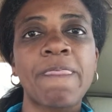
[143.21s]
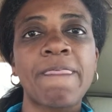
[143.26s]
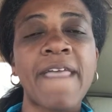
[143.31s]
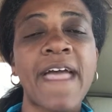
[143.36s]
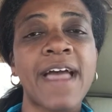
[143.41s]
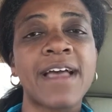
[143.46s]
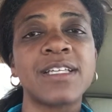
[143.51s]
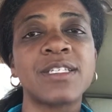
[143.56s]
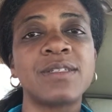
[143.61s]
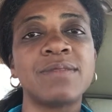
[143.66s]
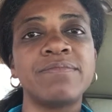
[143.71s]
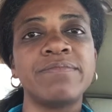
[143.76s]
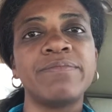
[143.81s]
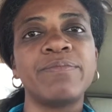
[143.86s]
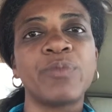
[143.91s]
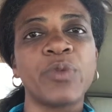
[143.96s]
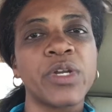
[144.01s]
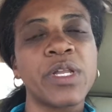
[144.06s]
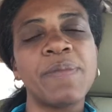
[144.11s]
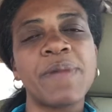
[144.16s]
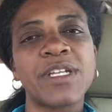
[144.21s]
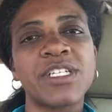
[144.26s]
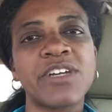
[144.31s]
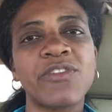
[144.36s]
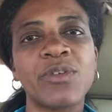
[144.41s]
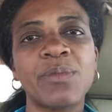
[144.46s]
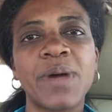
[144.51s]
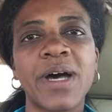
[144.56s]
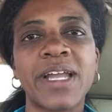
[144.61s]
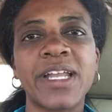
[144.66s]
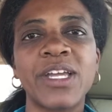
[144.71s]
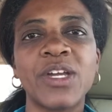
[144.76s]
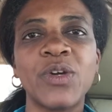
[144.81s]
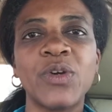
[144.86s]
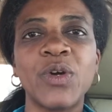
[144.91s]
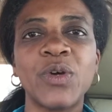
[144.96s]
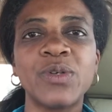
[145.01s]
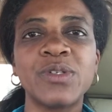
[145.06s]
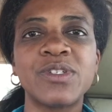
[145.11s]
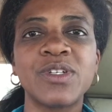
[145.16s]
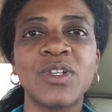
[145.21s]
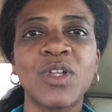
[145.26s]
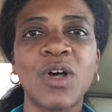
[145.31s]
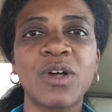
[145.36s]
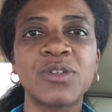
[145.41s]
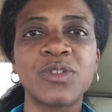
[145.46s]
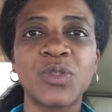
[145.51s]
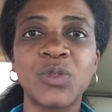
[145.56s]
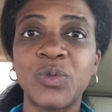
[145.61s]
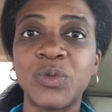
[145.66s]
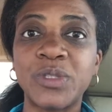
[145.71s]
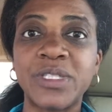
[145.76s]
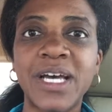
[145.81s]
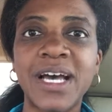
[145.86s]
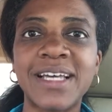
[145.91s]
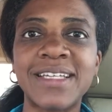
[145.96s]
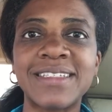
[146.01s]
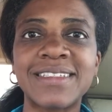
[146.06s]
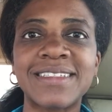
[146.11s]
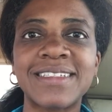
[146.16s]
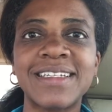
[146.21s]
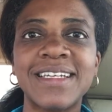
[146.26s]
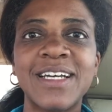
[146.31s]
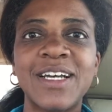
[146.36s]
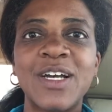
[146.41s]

as pretty much everybody who goes to law school does.